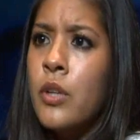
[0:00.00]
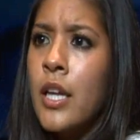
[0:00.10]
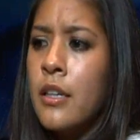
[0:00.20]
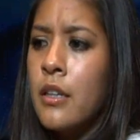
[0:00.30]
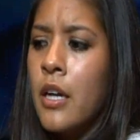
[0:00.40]

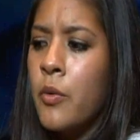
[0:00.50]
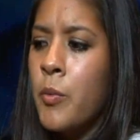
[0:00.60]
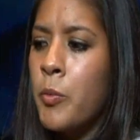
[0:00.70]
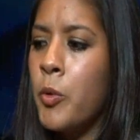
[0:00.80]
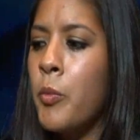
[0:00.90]
Like, I
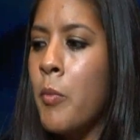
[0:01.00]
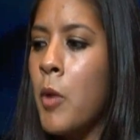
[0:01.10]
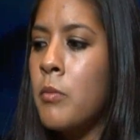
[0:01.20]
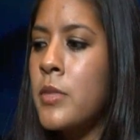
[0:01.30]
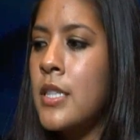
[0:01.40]
remember my
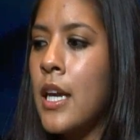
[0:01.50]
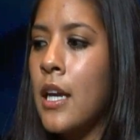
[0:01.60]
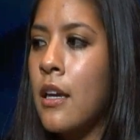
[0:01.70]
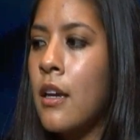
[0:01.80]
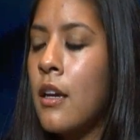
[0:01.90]
mom saying